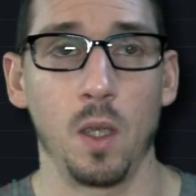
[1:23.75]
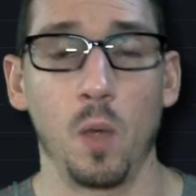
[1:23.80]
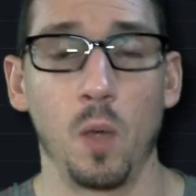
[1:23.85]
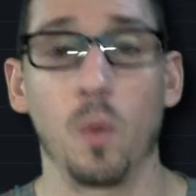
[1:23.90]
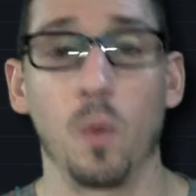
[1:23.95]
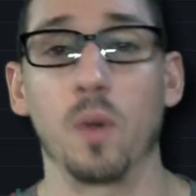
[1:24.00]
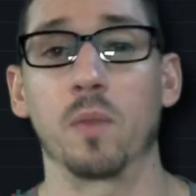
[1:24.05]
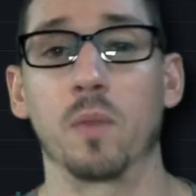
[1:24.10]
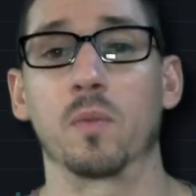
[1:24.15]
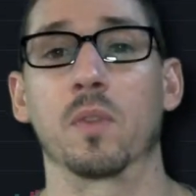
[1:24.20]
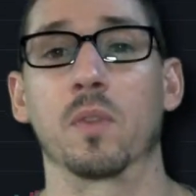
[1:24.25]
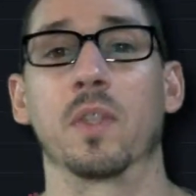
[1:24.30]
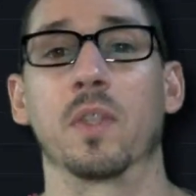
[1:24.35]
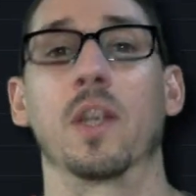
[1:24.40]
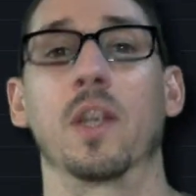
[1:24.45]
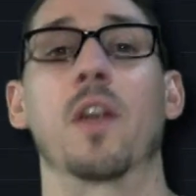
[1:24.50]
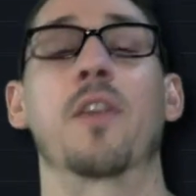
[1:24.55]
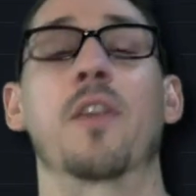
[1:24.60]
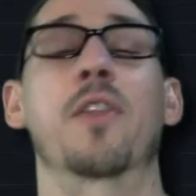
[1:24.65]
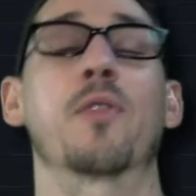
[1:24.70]
Well,
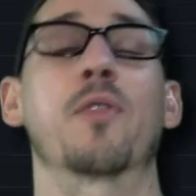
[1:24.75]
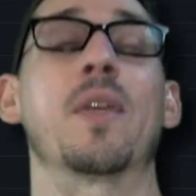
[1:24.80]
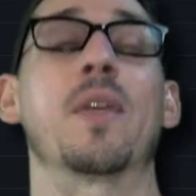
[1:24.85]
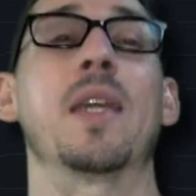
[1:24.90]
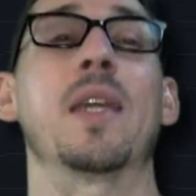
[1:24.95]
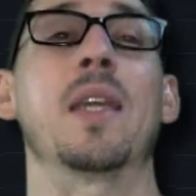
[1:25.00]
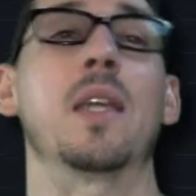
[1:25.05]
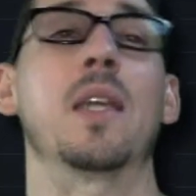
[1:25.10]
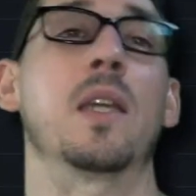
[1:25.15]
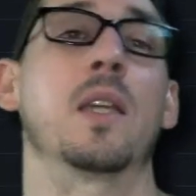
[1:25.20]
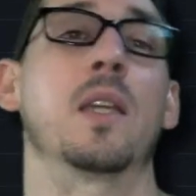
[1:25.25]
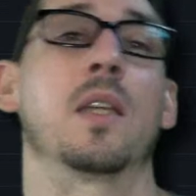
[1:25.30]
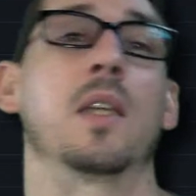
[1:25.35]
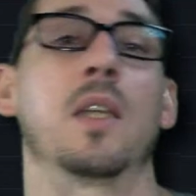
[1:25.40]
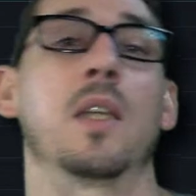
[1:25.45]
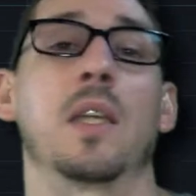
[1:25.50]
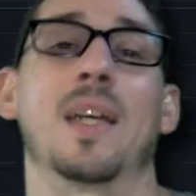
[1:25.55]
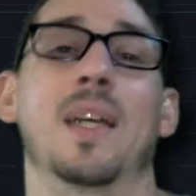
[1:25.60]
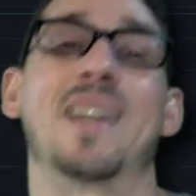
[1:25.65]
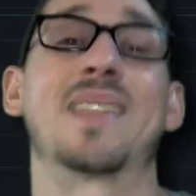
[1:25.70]
there are 3
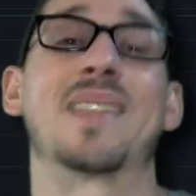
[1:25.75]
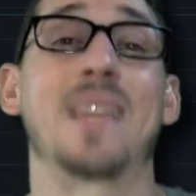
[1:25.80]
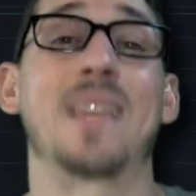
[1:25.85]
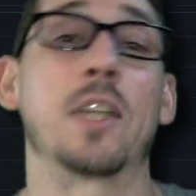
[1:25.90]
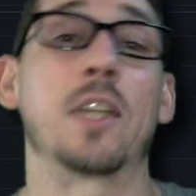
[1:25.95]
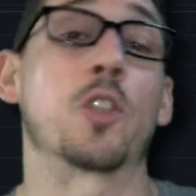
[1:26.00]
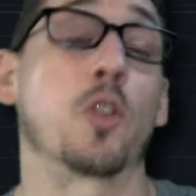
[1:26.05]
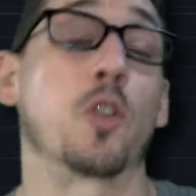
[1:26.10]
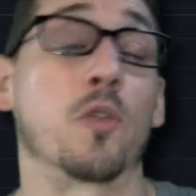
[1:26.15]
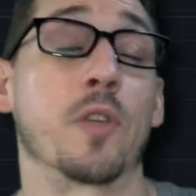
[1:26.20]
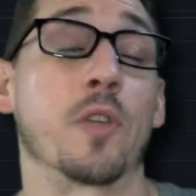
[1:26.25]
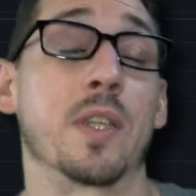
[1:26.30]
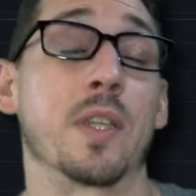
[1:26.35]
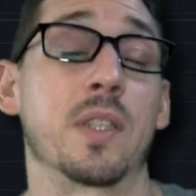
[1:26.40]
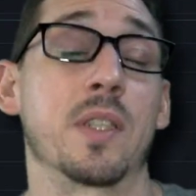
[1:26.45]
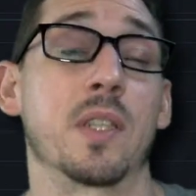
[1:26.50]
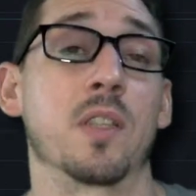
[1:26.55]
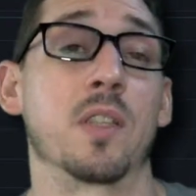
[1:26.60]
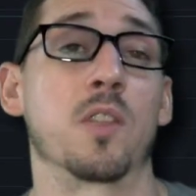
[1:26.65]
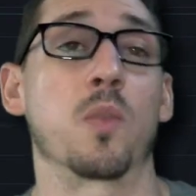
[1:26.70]
essential
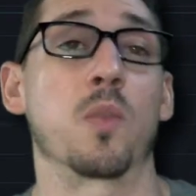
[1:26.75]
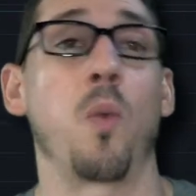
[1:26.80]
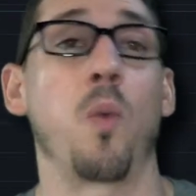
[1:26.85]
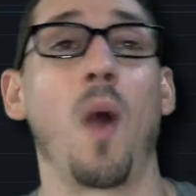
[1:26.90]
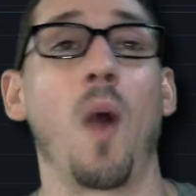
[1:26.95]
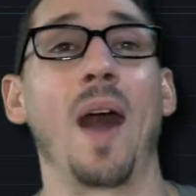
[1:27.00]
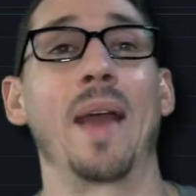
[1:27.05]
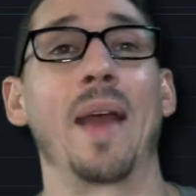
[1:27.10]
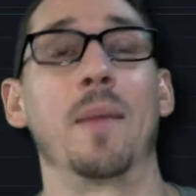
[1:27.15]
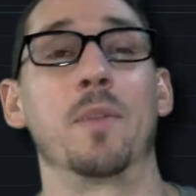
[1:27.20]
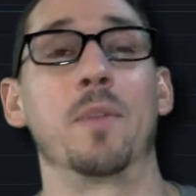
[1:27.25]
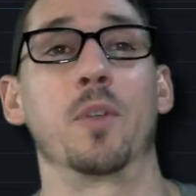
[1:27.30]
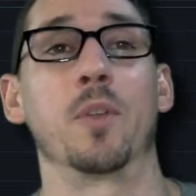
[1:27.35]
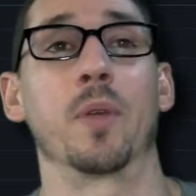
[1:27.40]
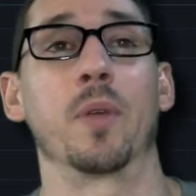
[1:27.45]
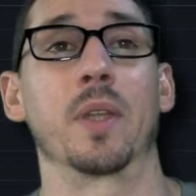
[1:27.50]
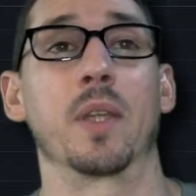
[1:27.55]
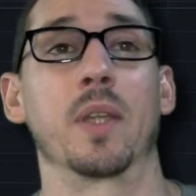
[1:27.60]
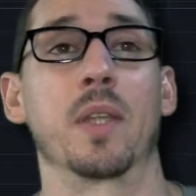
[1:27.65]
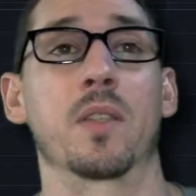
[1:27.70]
reasons why I'm
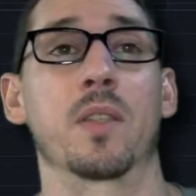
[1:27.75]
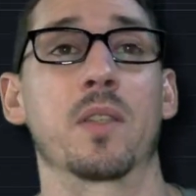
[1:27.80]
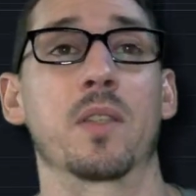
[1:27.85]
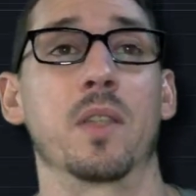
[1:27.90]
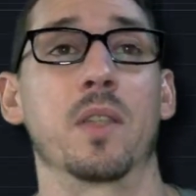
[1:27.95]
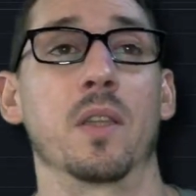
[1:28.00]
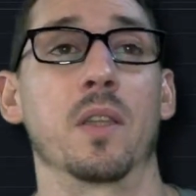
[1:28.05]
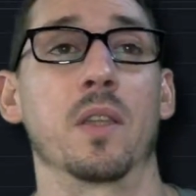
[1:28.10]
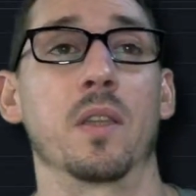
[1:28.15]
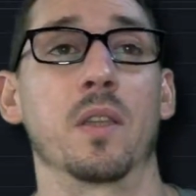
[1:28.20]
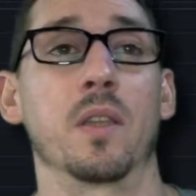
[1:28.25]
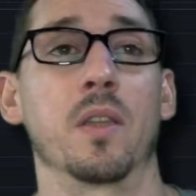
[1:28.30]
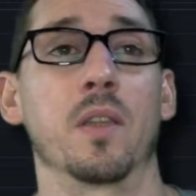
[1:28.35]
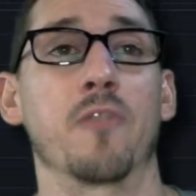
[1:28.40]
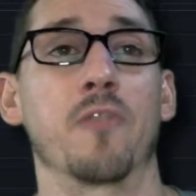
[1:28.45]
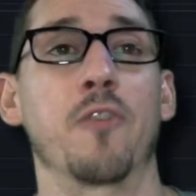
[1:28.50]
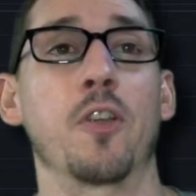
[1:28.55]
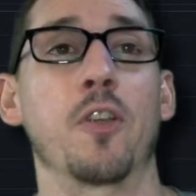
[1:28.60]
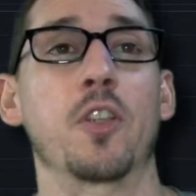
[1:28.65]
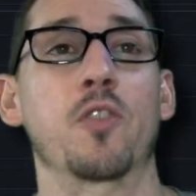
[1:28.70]
doing this. And the
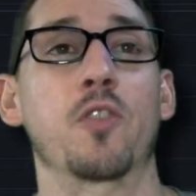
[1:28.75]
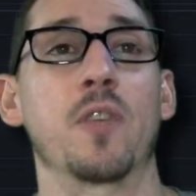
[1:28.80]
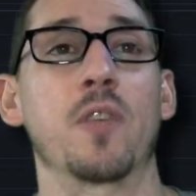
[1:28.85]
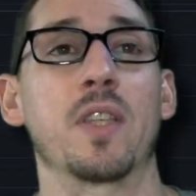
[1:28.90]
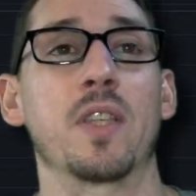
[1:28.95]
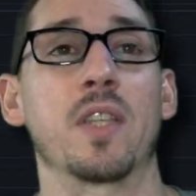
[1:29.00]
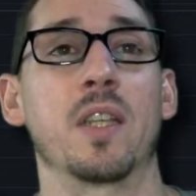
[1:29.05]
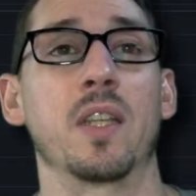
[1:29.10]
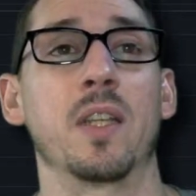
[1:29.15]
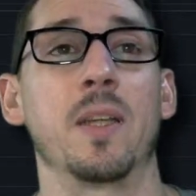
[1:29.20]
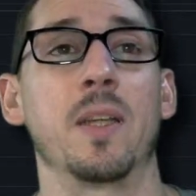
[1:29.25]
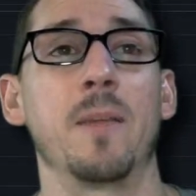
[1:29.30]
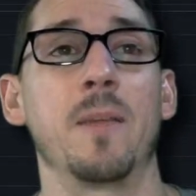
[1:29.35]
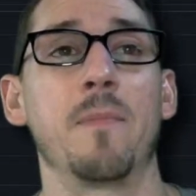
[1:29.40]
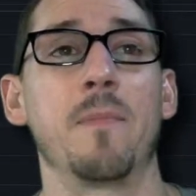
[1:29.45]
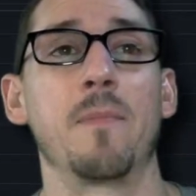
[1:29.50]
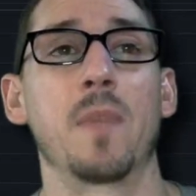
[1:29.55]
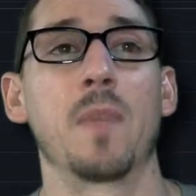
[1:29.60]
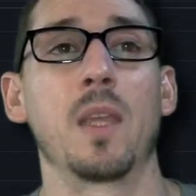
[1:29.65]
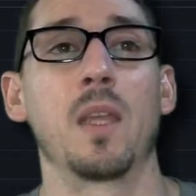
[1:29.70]
first reason
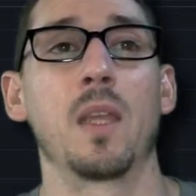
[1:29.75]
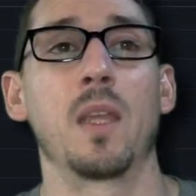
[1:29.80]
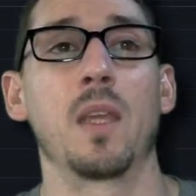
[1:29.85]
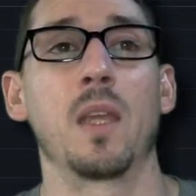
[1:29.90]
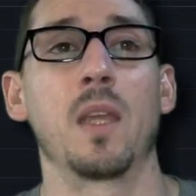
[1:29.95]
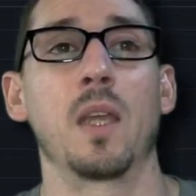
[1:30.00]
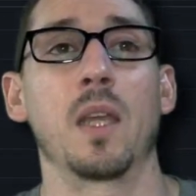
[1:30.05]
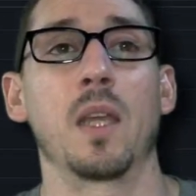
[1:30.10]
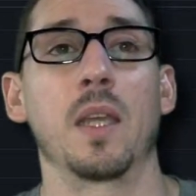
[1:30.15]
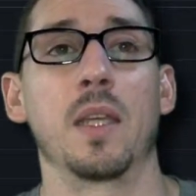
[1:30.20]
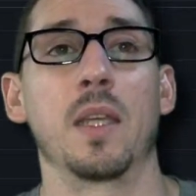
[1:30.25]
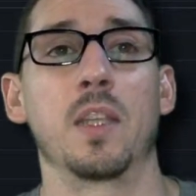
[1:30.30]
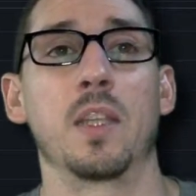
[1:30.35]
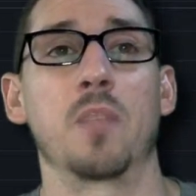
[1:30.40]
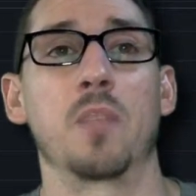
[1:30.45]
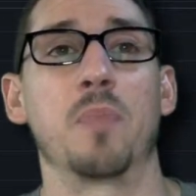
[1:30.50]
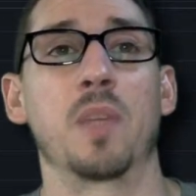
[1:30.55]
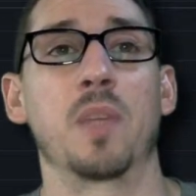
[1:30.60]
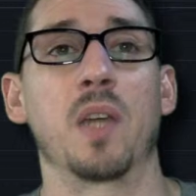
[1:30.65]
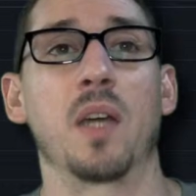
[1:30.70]
is
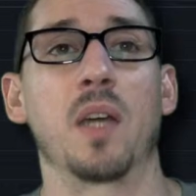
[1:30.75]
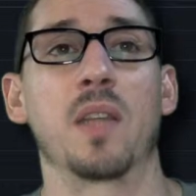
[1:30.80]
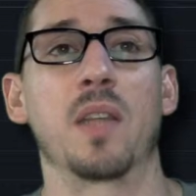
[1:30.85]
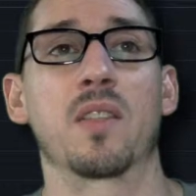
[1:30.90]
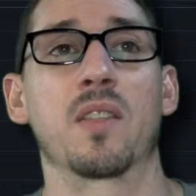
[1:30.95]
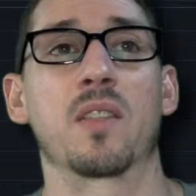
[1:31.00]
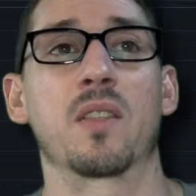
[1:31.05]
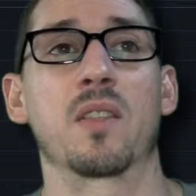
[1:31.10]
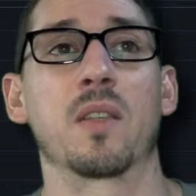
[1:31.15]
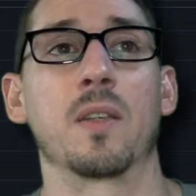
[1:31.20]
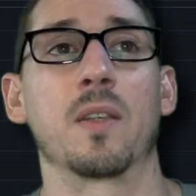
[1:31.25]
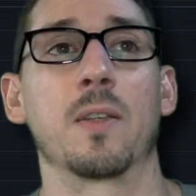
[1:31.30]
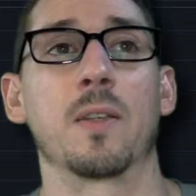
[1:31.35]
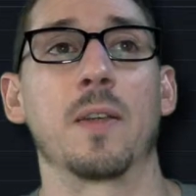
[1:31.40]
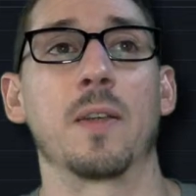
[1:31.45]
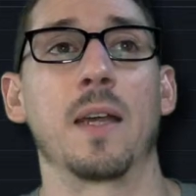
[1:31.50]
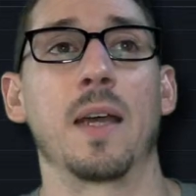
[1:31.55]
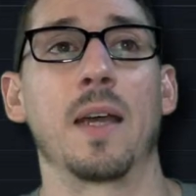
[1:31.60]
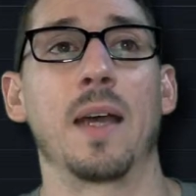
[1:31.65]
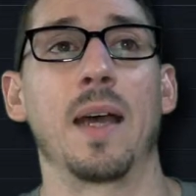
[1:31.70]
because
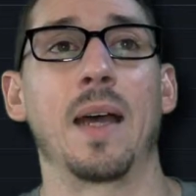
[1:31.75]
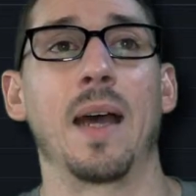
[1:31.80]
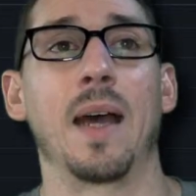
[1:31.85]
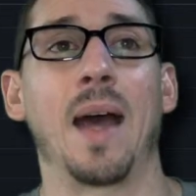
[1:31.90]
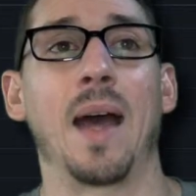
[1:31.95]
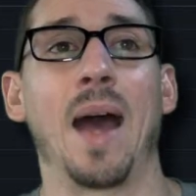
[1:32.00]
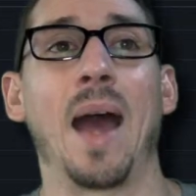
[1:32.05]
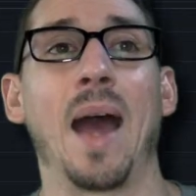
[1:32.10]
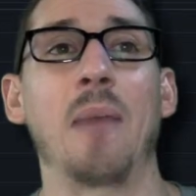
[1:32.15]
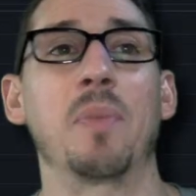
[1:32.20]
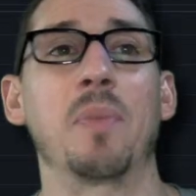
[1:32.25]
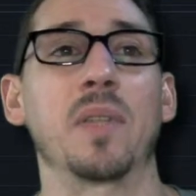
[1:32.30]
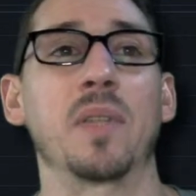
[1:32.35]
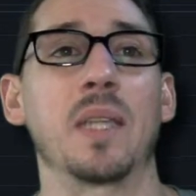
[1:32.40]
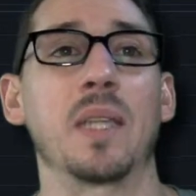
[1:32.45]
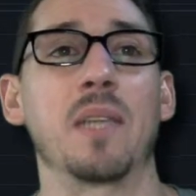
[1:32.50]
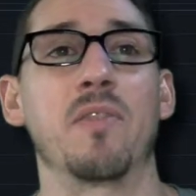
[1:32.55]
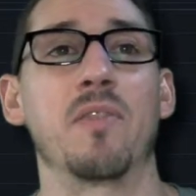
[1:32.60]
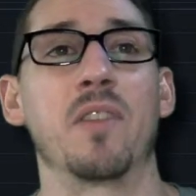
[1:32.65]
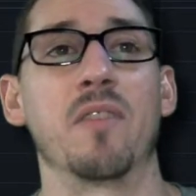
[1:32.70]
I
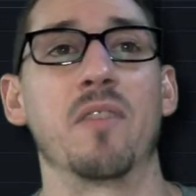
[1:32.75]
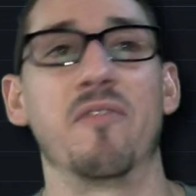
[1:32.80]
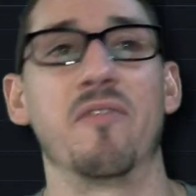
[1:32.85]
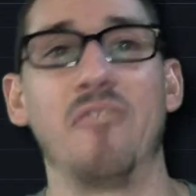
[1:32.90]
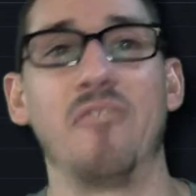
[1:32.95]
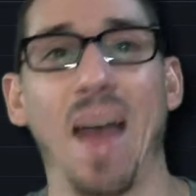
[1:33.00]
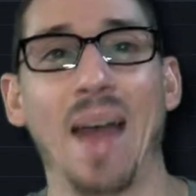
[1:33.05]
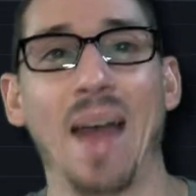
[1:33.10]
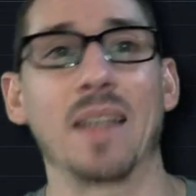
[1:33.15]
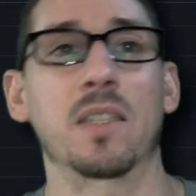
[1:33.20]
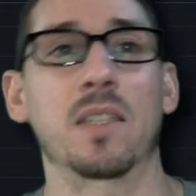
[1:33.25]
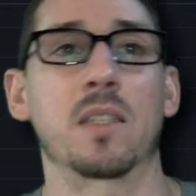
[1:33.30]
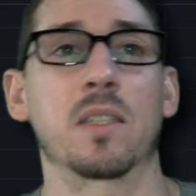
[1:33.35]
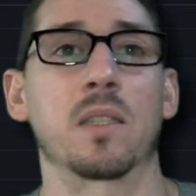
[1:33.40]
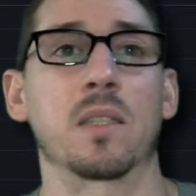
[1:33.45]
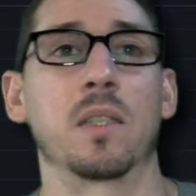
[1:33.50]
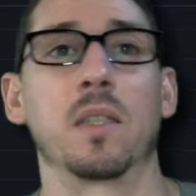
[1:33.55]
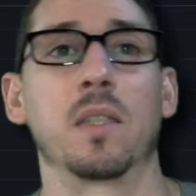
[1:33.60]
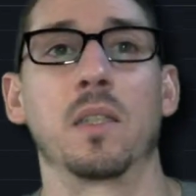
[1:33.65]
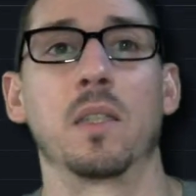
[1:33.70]
believe the
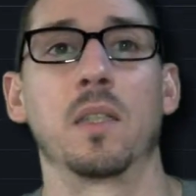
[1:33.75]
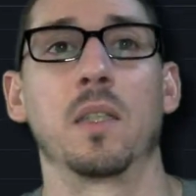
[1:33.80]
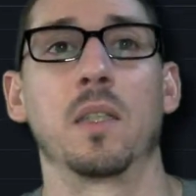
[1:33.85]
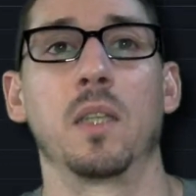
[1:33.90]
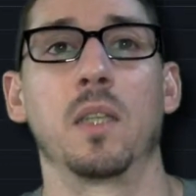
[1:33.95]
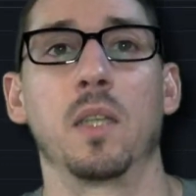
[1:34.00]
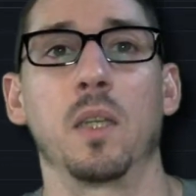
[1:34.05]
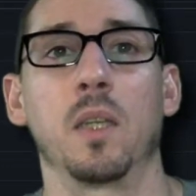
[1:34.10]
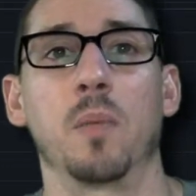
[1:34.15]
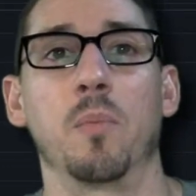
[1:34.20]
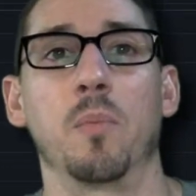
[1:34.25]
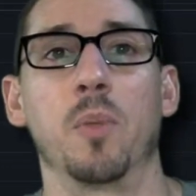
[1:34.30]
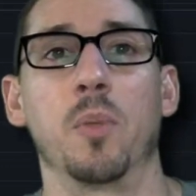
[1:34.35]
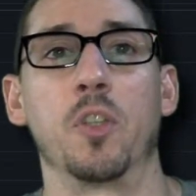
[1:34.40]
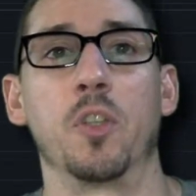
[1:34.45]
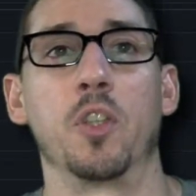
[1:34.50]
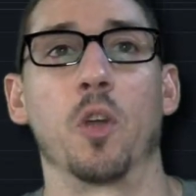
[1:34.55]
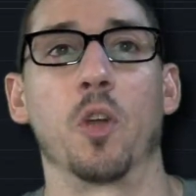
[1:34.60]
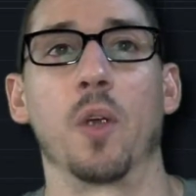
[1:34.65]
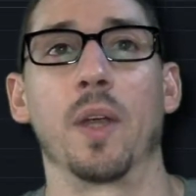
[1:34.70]
vast
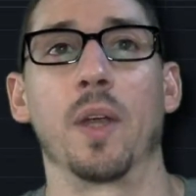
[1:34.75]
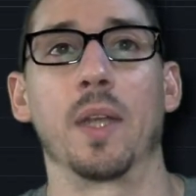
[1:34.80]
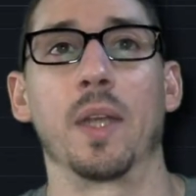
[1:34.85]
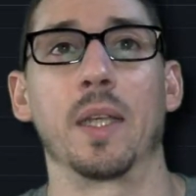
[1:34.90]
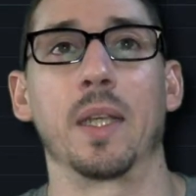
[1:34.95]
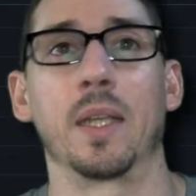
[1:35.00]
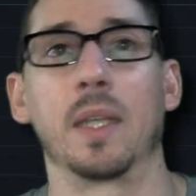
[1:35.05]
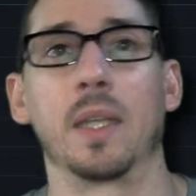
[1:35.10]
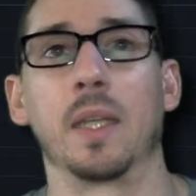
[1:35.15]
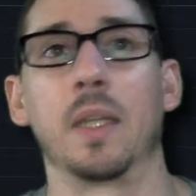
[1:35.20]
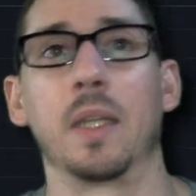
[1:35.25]
majority